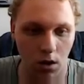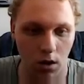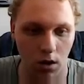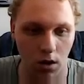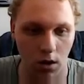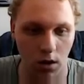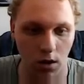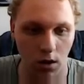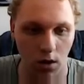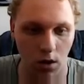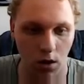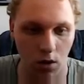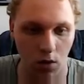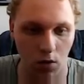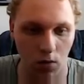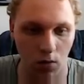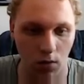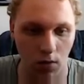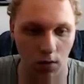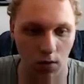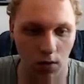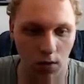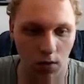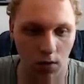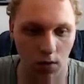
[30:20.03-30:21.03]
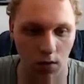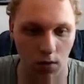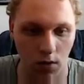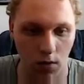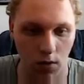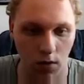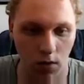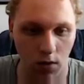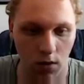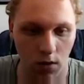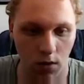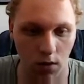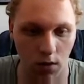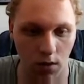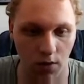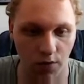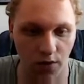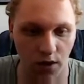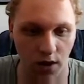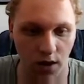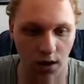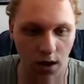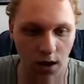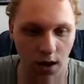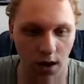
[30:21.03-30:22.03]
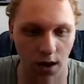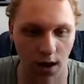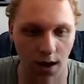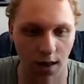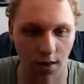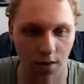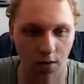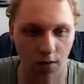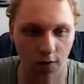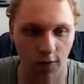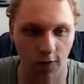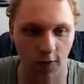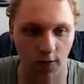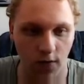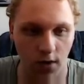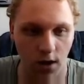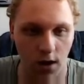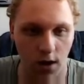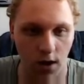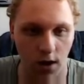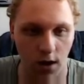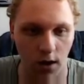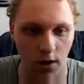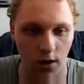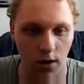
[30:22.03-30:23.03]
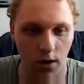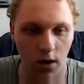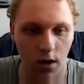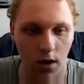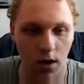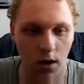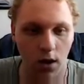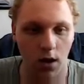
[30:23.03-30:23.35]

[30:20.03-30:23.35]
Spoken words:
you know, the thing that it had to find.